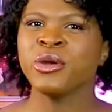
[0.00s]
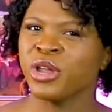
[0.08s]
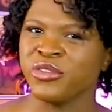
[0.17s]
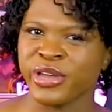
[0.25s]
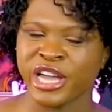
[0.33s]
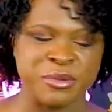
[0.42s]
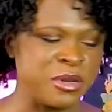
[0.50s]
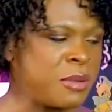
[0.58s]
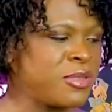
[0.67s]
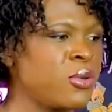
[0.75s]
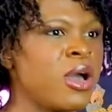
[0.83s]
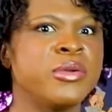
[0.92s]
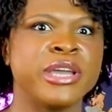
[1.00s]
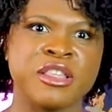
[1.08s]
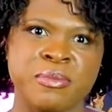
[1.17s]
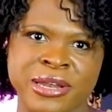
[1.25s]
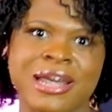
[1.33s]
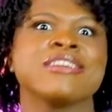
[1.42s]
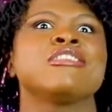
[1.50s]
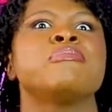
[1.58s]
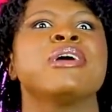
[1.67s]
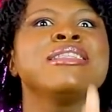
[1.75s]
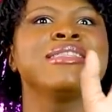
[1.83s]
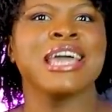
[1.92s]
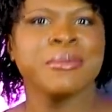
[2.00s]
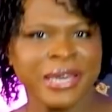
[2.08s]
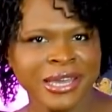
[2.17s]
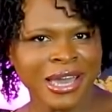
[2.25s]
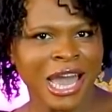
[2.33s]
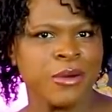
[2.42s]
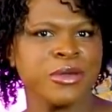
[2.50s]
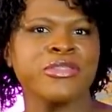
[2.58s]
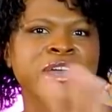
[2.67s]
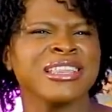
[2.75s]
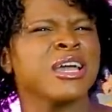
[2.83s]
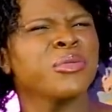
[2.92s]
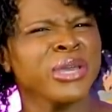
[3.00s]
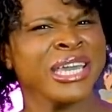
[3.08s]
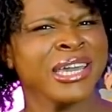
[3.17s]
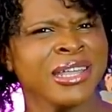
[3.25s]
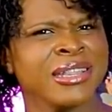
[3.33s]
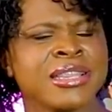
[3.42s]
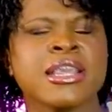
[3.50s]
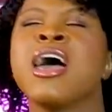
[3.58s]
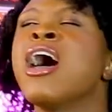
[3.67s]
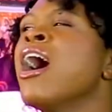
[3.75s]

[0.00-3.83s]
What have you guys been up to? How have you guys been? How's your pandemic? How are things? How are the kids?